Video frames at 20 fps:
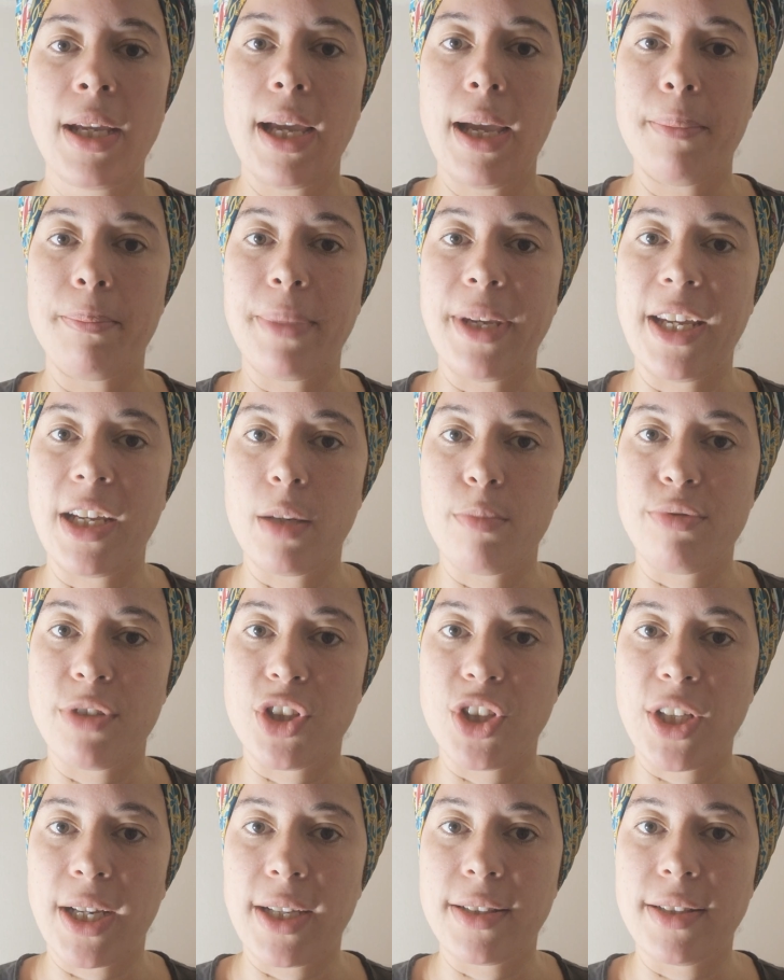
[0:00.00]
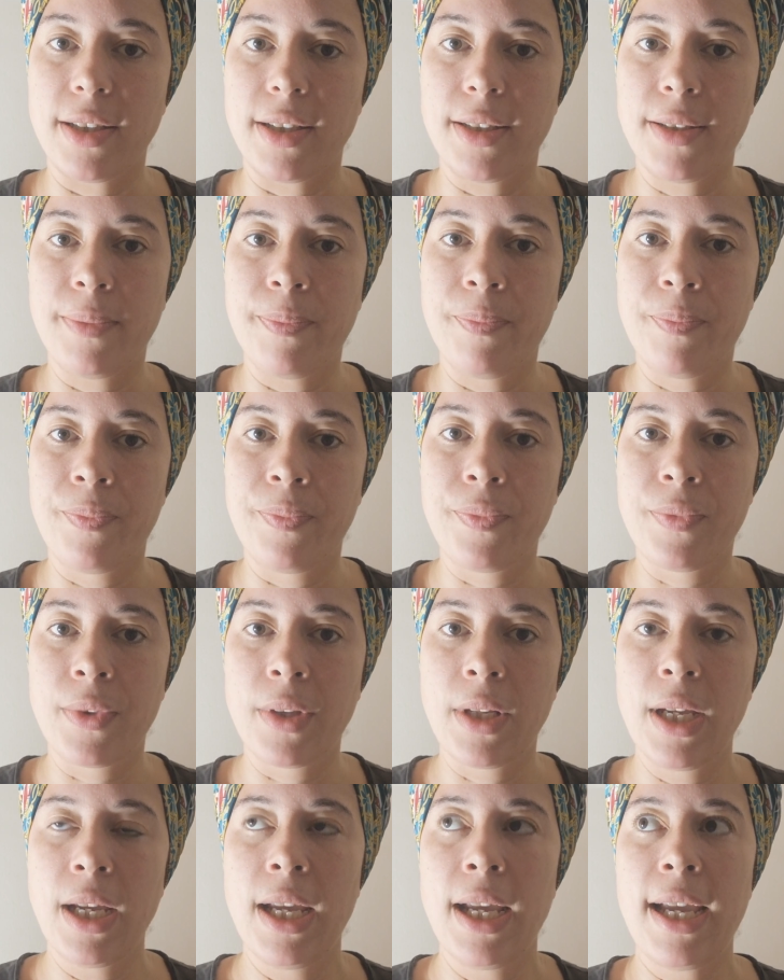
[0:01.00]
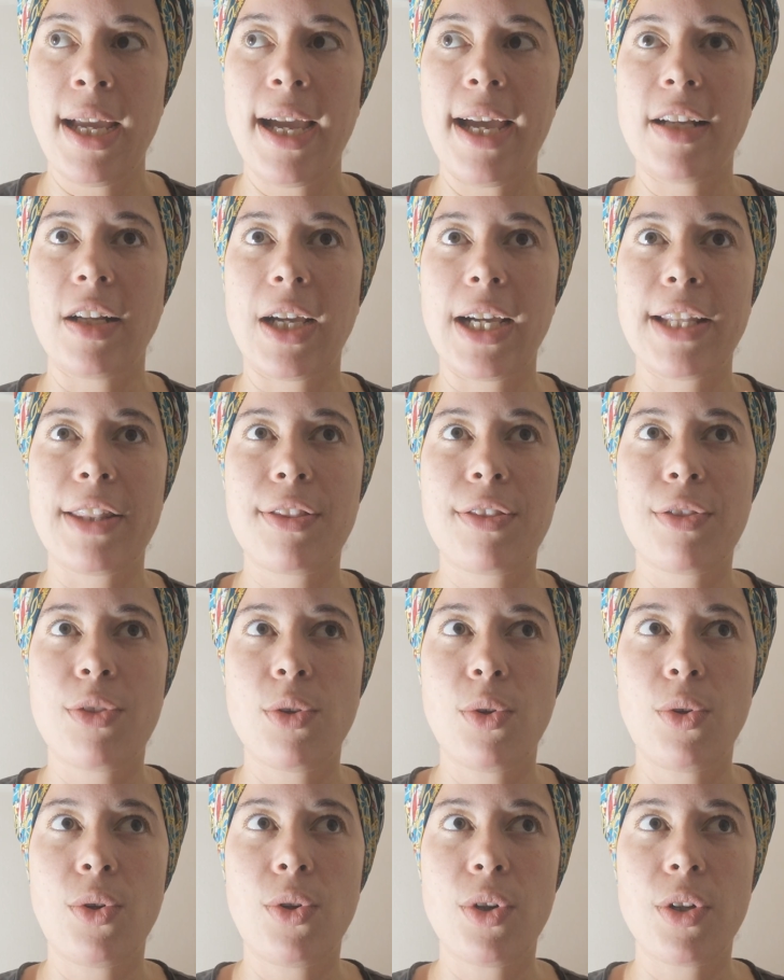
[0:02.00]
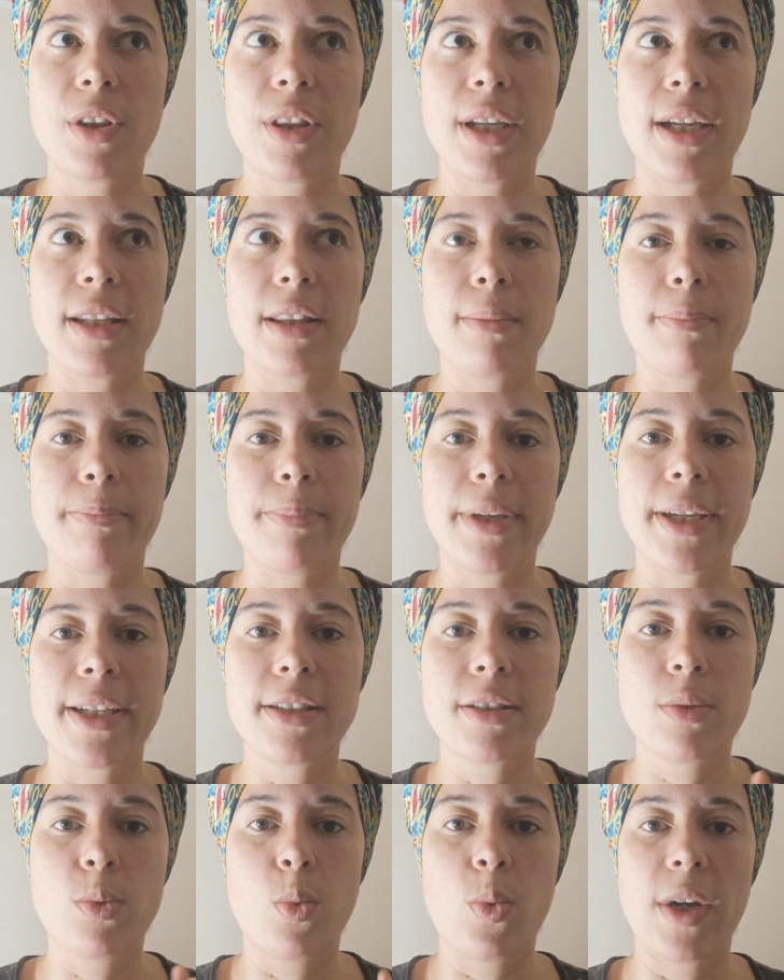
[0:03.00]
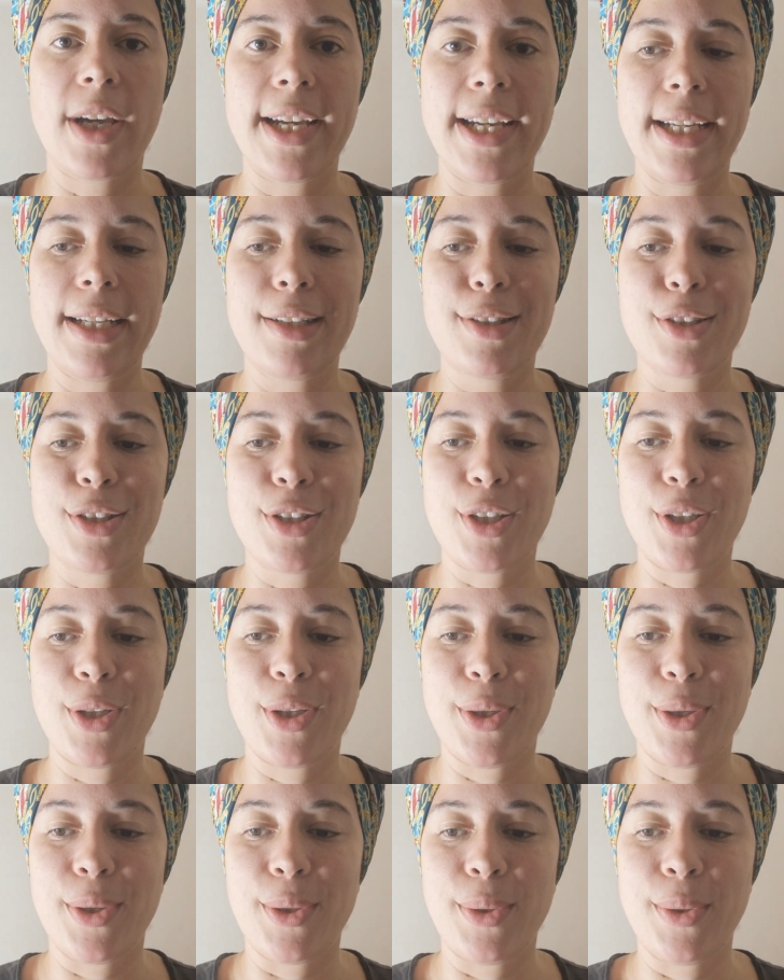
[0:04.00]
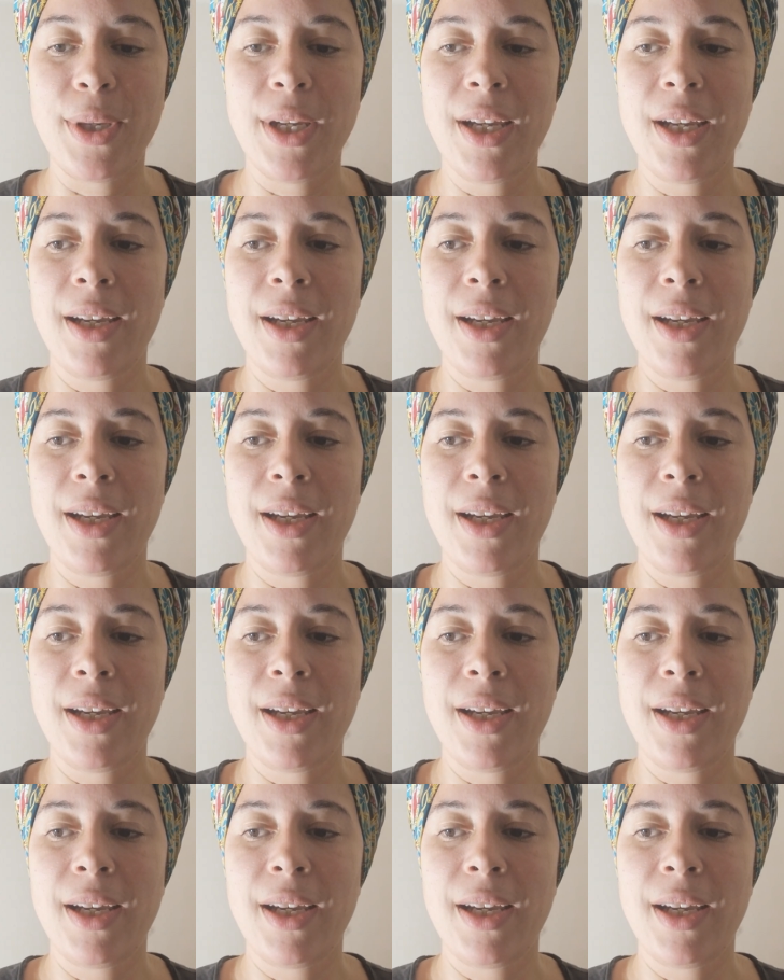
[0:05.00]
and being a projector. And I thought that the best way to